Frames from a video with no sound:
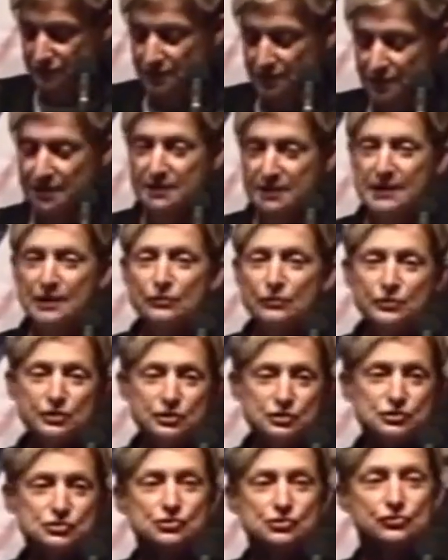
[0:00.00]
and now they
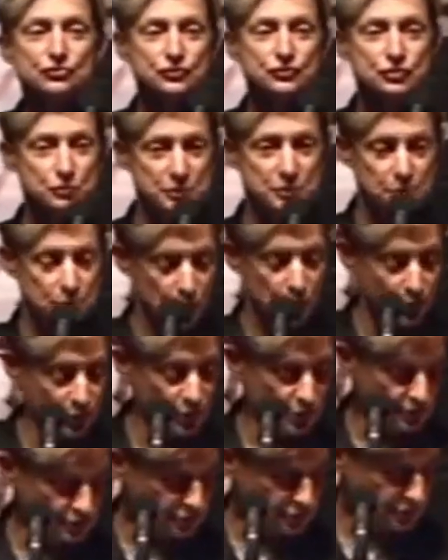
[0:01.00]
deserve to be
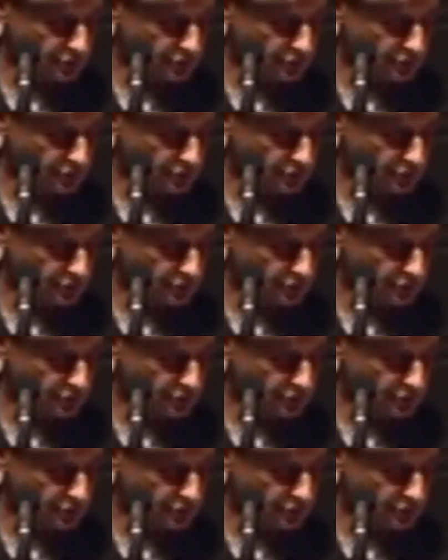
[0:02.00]
mourned.